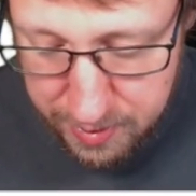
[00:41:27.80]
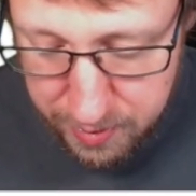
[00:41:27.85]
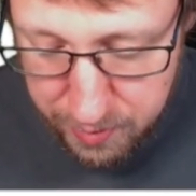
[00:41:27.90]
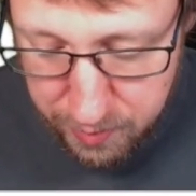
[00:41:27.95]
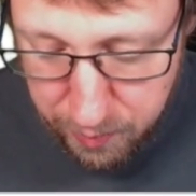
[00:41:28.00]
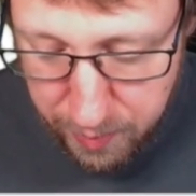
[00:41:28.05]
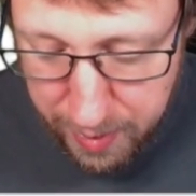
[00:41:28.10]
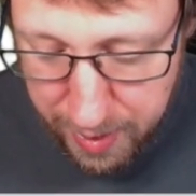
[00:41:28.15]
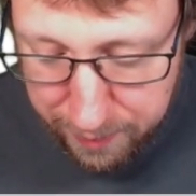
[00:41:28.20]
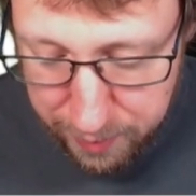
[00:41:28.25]

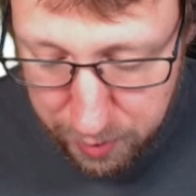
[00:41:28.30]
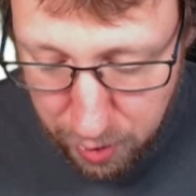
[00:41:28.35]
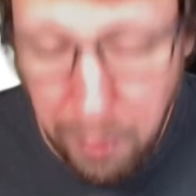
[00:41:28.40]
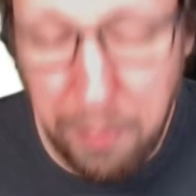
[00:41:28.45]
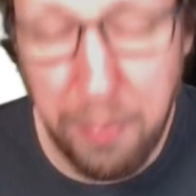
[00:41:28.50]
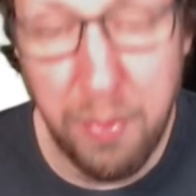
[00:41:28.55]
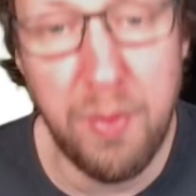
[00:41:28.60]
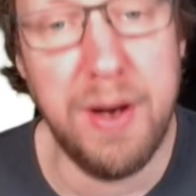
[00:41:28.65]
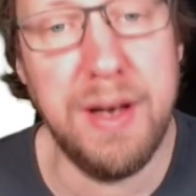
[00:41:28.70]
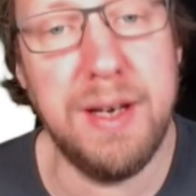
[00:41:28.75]
we have an
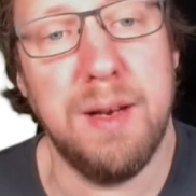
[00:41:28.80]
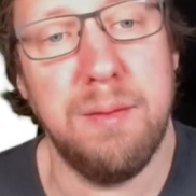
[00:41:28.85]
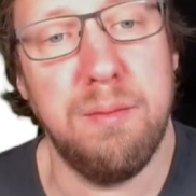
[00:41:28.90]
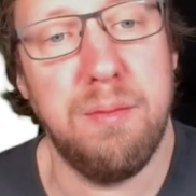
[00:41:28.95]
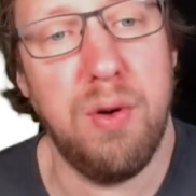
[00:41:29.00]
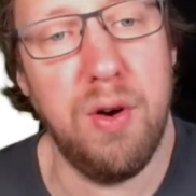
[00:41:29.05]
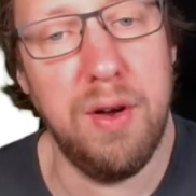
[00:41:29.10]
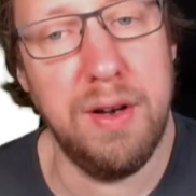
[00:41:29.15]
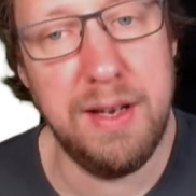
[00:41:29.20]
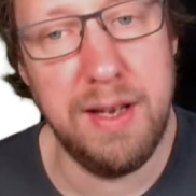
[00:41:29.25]
operating
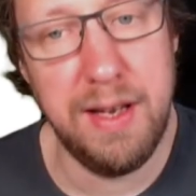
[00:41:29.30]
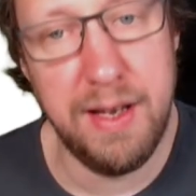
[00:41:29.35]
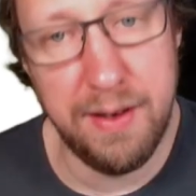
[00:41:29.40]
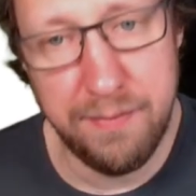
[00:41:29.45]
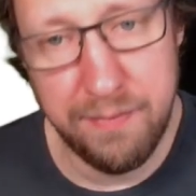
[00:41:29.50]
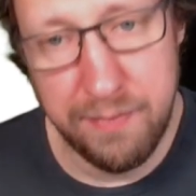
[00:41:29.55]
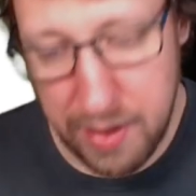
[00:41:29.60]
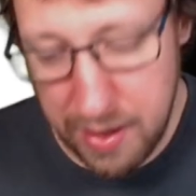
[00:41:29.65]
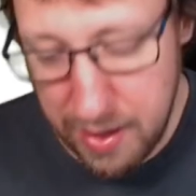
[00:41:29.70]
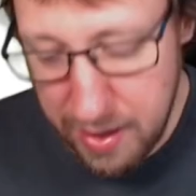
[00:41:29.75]
point
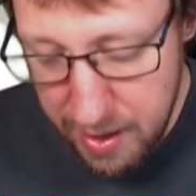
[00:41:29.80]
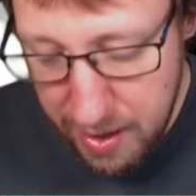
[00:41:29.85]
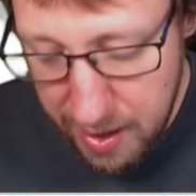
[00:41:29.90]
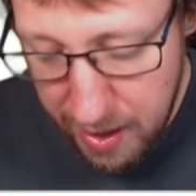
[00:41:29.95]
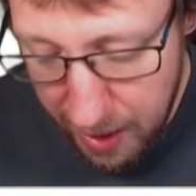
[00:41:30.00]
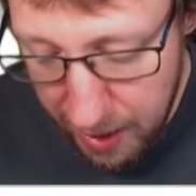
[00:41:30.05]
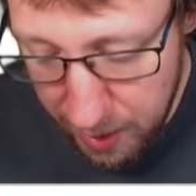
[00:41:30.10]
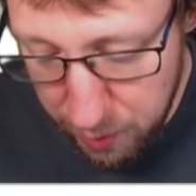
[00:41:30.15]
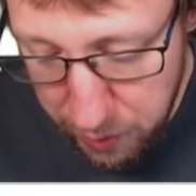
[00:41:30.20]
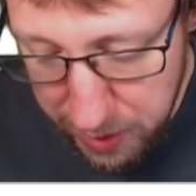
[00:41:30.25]
here,
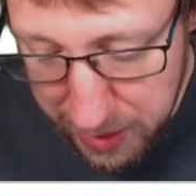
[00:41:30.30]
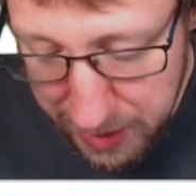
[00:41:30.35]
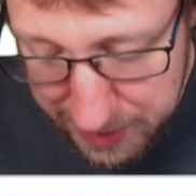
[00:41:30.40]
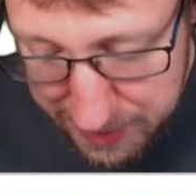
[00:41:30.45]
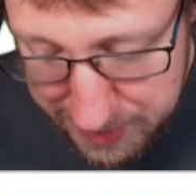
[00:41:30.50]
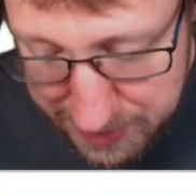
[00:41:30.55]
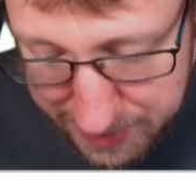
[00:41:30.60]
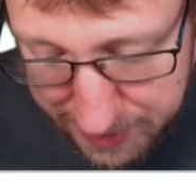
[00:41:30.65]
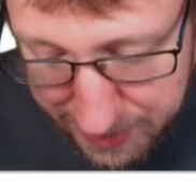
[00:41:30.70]
and we can see